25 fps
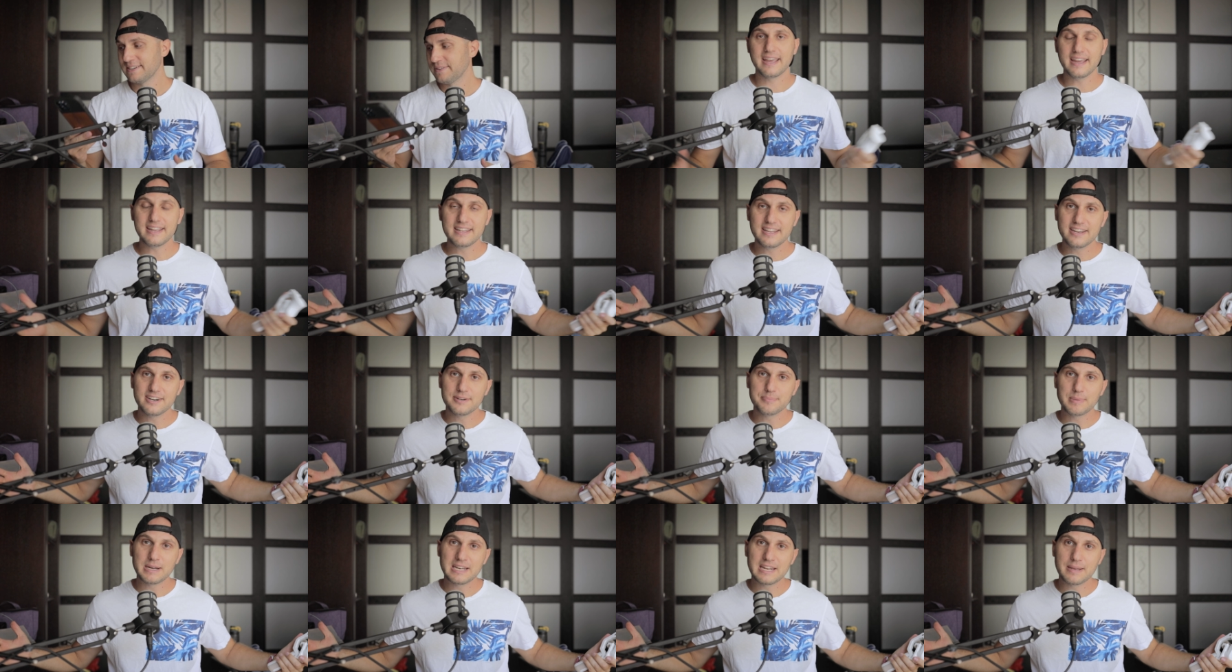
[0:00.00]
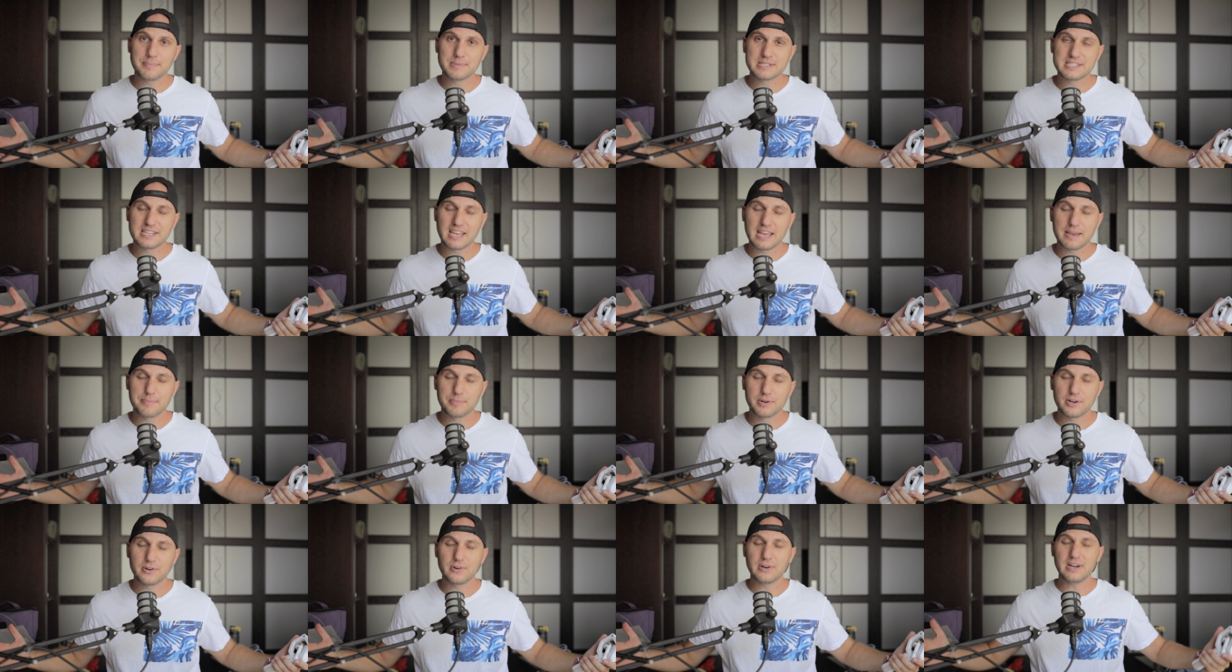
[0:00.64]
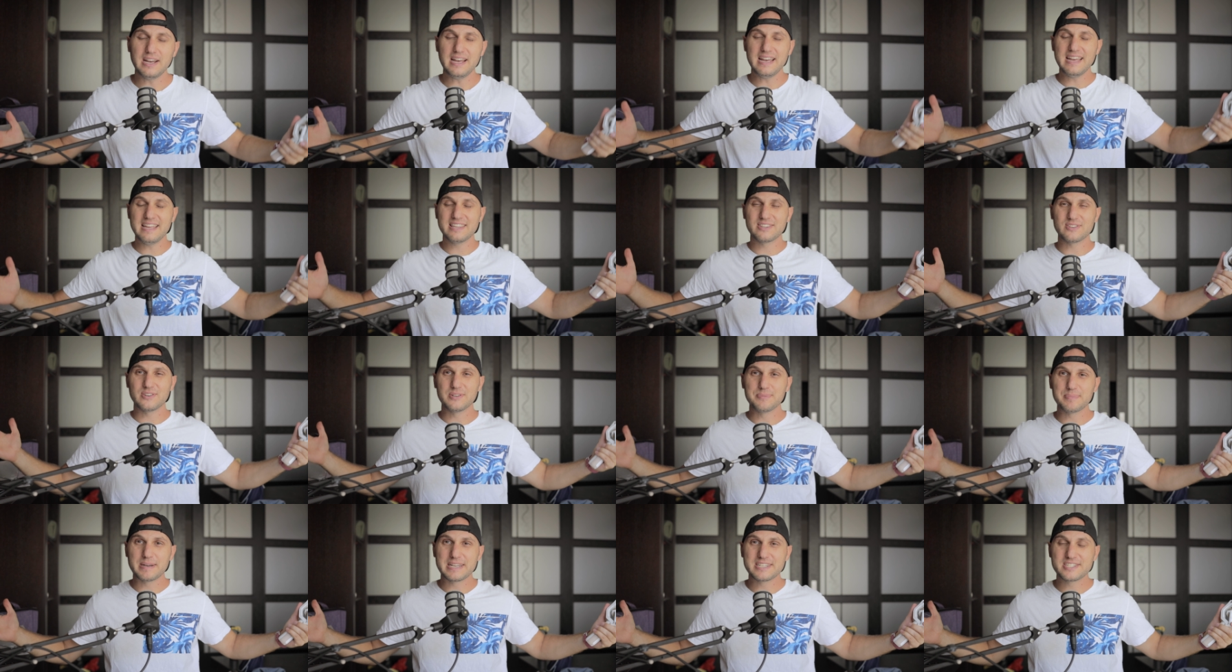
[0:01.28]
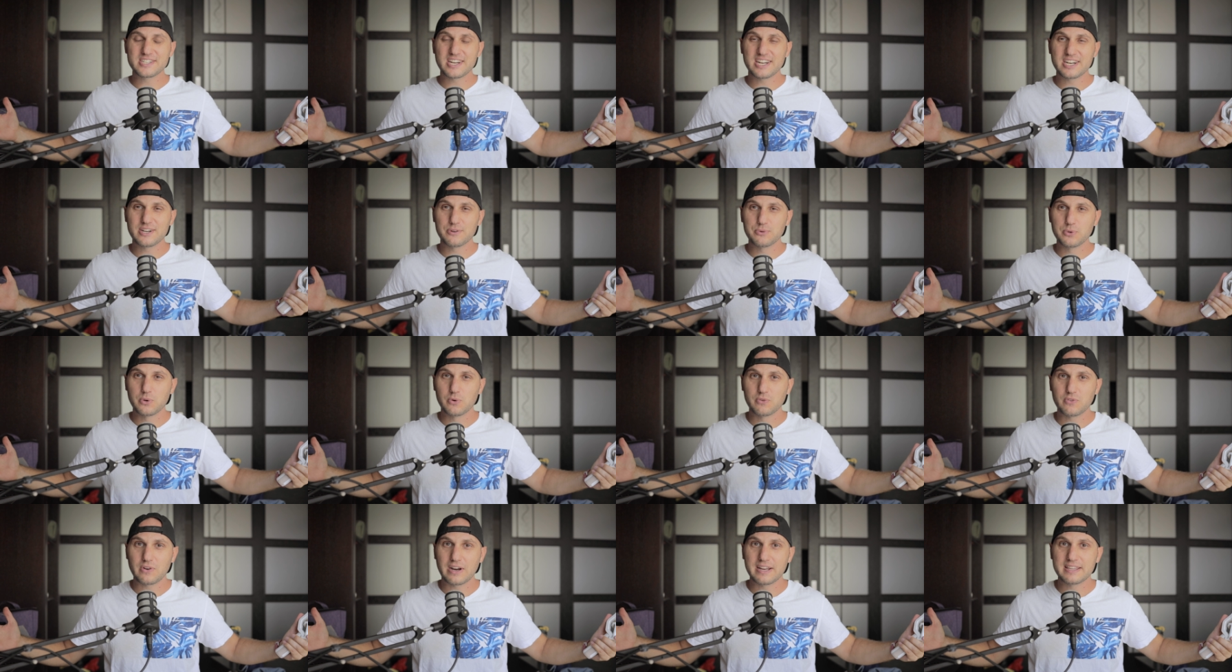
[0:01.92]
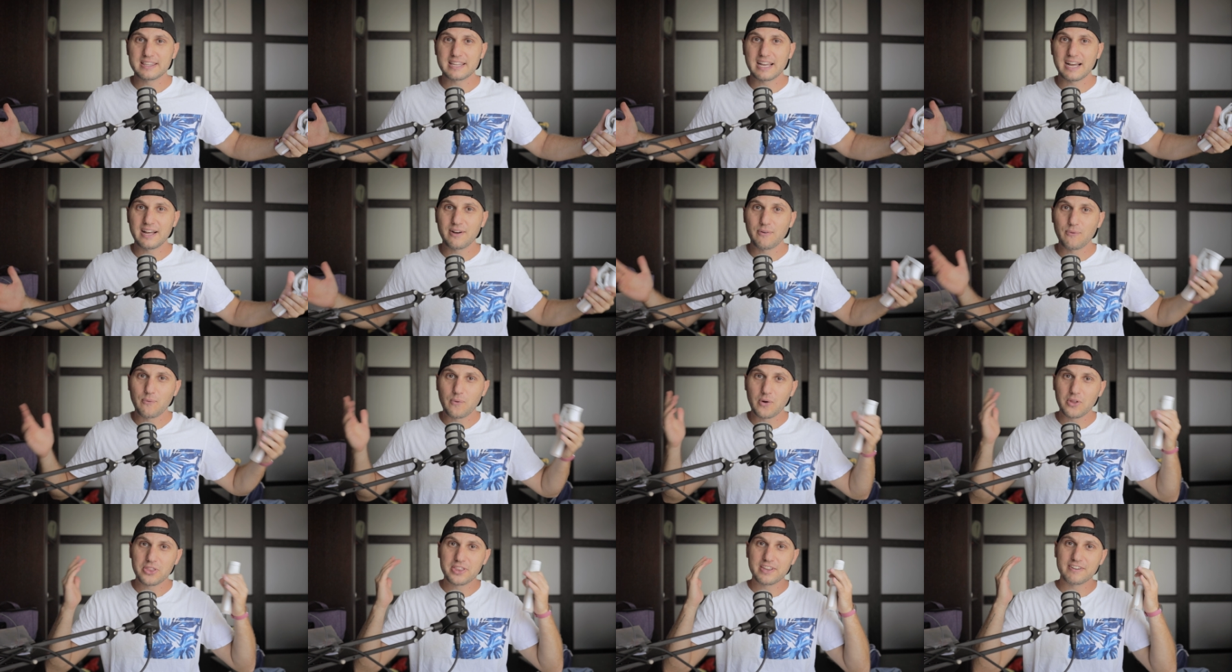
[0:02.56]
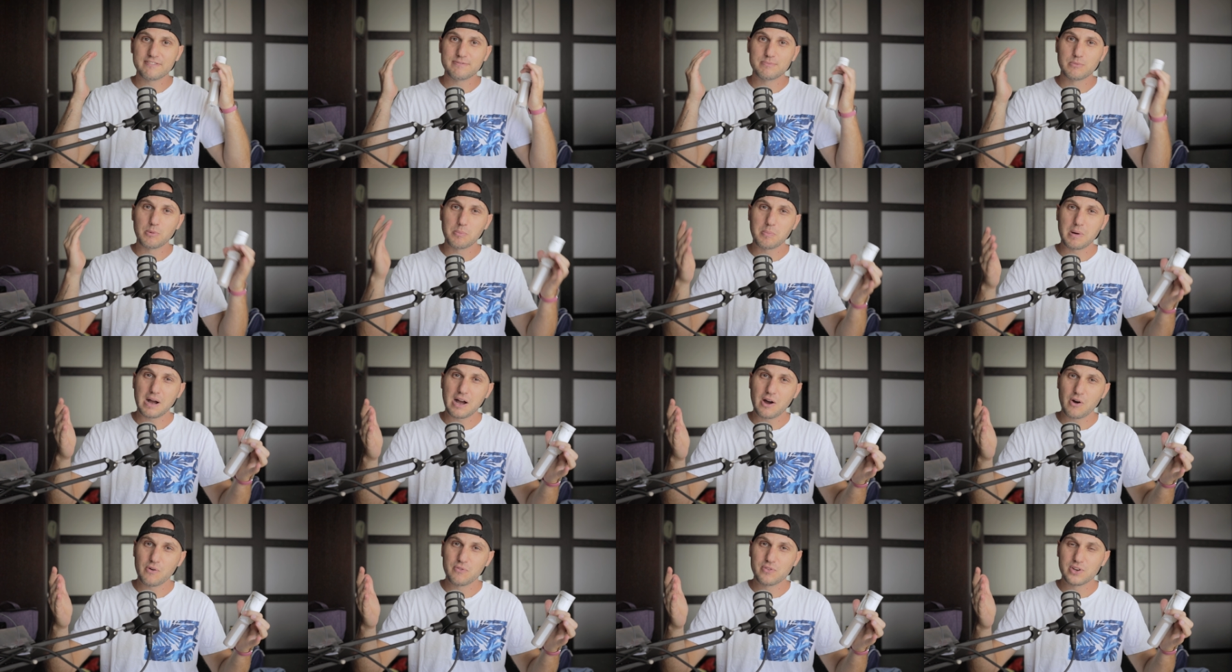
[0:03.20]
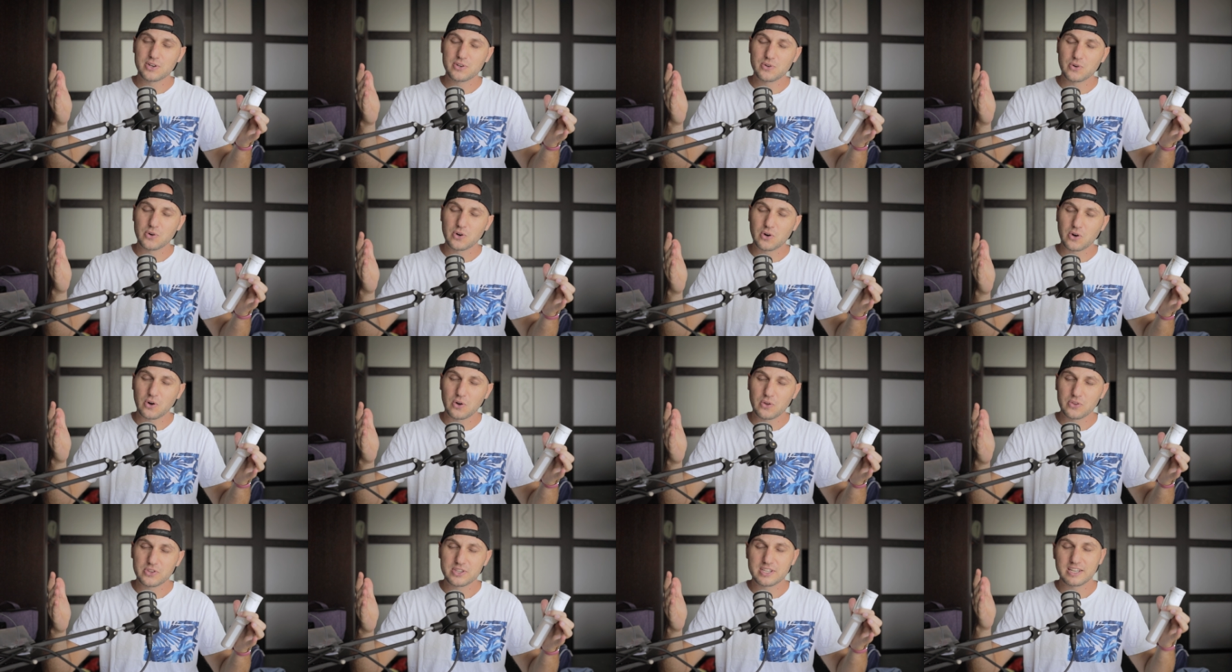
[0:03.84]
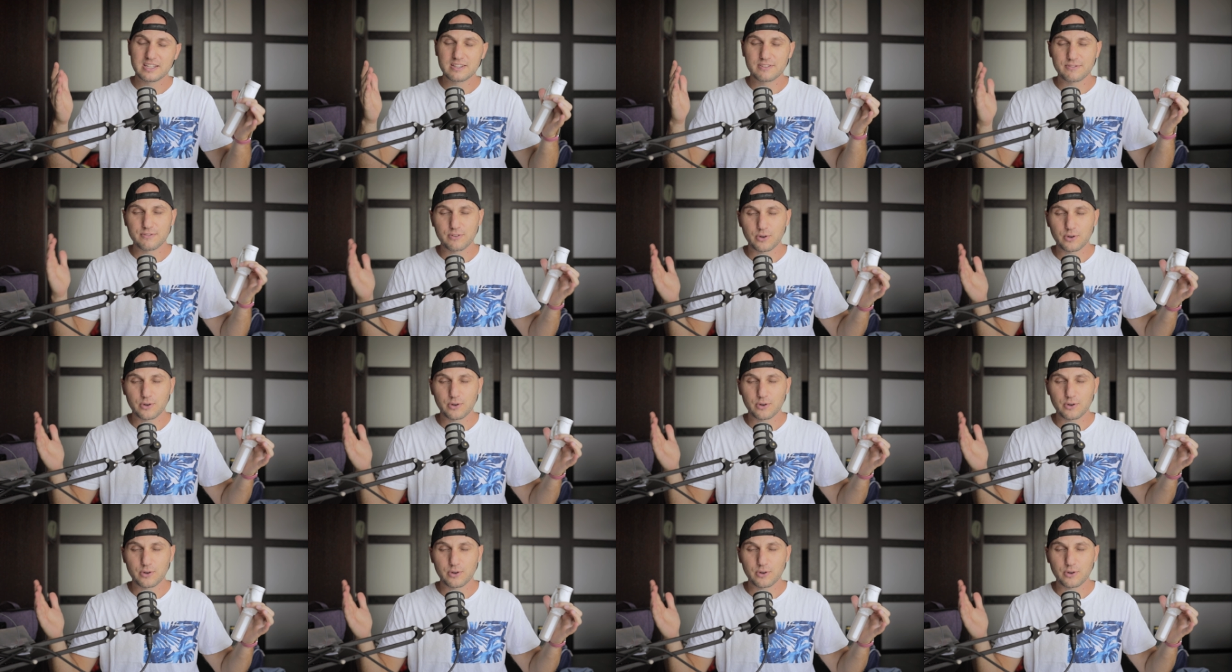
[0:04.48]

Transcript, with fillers: Hey there, my name is Gabriel and on my channel we'll find a lot of mobile video content,